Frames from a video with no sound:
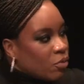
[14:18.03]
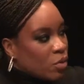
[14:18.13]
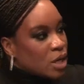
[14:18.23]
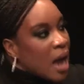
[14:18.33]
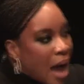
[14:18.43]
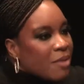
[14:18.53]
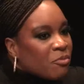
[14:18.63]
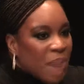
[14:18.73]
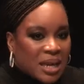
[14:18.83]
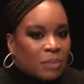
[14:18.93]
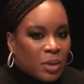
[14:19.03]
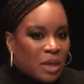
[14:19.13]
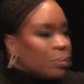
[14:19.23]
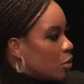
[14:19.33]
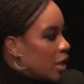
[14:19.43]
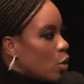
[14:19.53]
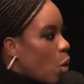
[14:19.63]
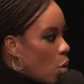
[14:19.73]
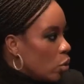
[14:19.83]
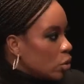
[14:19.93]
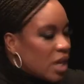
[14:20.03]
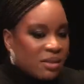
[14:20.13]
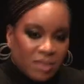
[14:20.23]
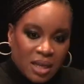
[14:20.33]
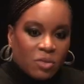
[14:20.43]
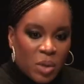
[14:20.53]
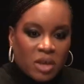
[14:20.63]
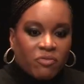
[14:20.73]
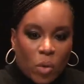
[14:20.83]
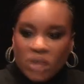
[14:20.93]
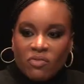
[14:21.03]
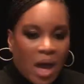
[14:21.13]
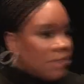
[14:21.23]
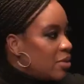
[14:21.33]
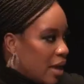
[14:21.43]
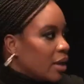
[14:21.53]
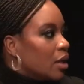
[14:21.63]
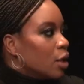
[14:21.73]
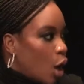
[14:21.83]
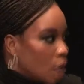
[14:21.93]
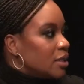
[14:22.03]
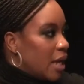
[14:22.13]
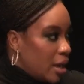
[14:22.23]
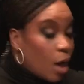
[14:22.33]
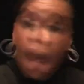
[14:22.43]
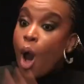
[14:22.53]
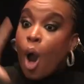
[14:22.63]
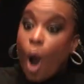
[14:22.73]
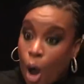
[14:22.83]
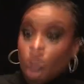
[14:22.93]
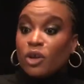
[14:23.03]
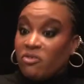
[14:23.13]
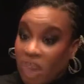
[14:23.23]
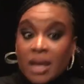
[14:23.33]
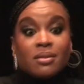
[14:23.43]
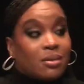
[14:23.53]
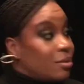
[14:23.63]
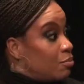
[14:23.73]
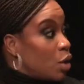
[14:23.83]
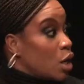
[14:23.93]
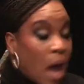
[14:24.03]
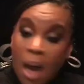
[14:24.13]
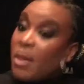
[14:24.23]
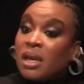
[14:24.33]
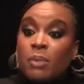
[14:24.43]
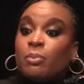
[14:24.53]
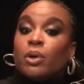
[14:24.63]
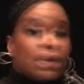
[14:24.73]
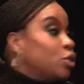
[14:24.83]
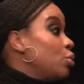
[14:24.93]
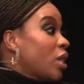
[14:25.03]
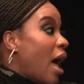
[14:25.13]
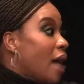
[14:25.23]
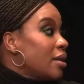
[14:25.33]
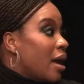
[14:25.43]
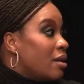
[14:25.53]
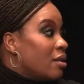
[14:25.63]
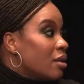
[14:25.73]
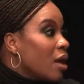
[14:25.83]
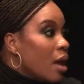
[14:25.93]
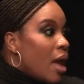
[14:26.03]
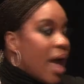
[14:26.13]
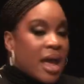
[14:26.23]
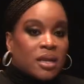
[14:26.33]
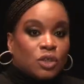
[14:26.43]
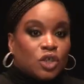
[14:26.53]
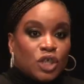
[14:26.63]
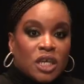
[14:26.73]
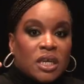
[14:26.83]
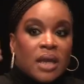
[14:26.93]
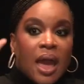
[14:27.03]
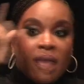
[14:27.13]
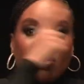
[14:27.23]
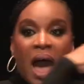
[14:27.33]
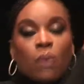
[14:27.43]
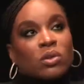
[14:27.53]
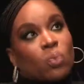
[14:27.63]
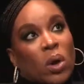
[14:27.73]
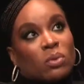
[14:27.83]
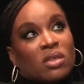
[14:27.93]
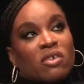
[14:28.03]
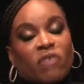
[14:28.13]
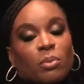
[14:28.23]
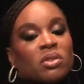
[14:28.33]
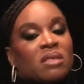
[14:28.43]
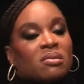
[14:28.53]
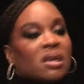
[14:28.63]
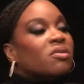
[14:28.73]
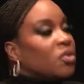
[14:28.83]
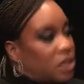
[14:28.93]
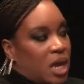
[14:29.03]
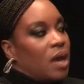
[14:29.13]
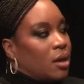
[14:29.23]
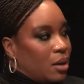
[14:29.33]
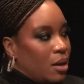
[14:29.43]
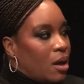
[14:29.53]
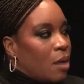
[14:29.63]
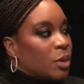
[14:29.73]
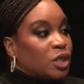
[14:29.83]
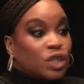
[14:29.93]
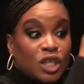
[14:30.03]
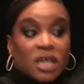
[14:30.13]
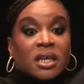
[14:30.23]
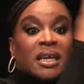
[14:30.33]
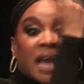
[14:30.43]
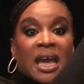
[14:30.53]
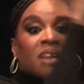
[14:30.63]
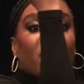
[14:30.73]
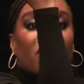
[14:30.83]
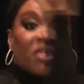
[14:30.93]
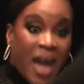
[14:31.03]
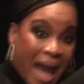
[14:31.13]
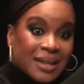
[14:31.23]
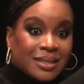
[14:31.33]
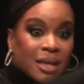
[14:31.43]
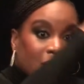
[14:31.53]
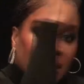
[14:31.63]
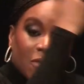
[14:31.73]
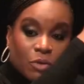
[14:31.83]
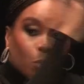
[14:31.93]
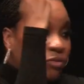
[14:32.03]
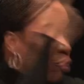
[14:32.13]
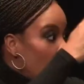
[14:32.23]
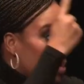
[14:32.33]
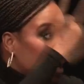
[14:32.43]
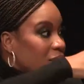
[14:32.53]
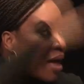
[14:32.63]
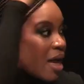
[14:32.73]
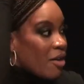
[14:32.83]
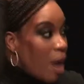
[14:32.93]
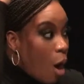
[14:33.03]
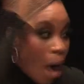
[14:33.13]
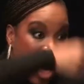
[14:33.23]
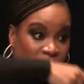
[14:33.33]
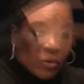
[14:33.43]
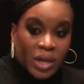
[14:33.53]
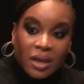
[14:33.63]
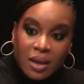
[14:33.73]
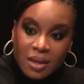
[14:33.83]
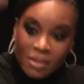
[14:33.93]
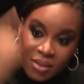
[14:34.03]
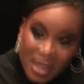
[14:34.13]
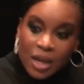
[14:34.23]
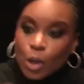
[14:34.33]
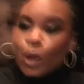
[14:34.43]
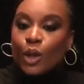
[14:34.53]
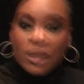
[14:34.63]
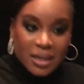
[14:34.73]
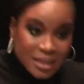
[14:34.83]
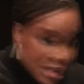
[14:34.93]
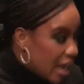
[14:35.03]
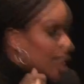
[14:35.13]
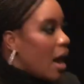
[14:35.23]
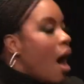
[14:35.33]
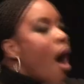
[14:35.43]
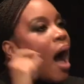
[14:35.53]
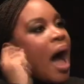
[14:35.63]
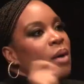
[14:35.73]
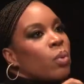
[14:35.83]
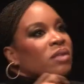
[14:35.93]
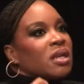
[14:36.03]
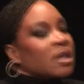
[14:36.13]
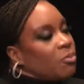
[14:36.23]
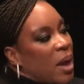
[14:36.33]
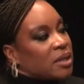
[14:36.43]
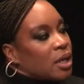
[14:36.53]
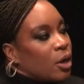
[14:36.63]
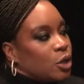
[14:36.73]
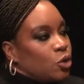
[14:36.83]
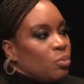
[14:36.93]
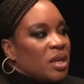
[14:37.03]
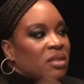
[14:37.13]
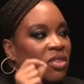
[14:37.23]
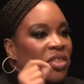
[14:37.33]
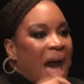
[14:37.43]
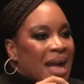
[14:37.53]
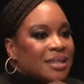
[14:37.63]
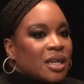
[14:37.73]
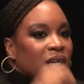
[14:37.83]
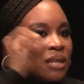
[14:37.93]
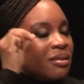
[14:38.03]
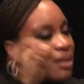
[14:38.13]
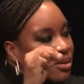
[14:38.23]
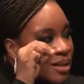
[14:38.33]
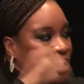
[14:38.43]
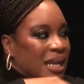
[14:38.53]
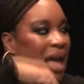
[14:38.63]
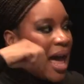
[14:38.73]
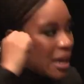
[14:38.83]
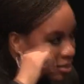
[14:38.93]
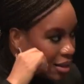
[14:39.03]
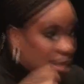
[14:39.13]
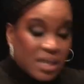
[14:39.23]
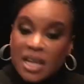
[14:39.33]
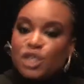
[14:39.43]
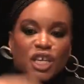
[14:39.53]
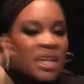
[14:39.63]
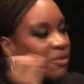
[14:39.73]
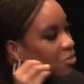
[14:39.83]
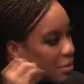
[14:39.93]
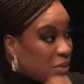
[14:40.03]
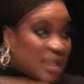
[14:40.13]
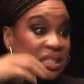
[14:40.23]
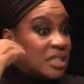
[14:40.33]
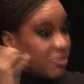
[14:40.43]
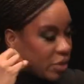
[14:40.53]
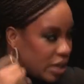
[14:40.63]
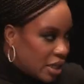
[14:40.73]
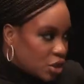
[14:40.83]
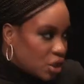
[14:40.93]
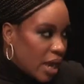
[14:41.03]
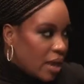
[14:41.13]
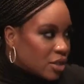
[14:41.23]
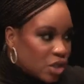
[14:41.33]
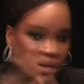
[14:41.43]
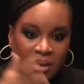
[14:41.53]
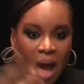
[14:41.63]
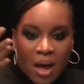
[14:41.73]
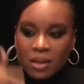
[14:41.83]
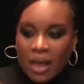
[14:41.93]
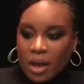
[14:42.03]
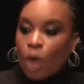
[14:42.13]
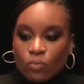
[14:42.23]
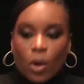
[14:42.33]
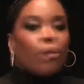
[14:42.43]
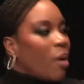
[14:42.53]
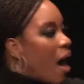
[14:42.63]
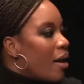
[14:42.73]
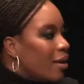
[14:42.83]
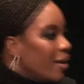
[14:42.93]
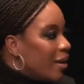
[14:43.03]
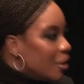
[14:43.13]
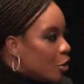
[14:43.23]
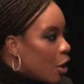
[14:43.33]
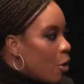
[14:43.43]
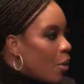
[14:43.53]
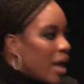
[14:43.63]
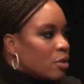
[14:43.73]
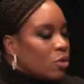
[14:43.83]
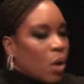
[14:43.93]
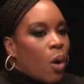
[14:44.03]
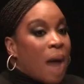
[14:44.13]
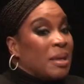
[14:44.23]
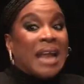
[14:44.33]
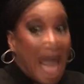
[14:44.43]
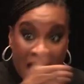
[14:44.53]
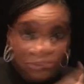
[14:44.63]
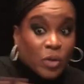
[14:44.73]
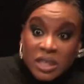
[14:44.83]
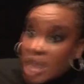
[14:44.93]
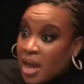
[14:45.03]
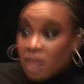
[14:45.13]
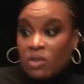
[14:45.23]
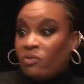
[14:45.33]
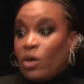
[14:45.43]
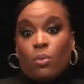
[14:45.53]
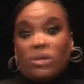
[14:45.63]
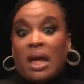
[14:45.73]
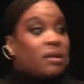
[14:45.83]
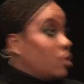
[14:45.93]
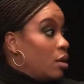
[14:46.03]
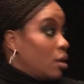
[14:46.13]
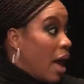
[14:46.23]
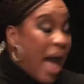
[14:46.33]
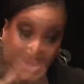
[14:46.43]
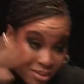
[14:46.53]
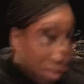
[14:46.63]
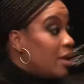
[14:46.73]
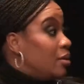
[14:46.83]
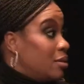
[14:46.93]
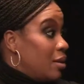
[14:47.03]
Right. Not many people can hold a six minute, 45 second long take on your face. Right. Not many people can do that. And and she that was what's in the film is the sixth take. Mm-hmm. But she gave that level performance every time, right. single take. I wasn't expecting her to be that consistently excellent. And she gives something different each take. She's not like a robot, you know? And so, I mean, every take in the film was excellent. Excellent.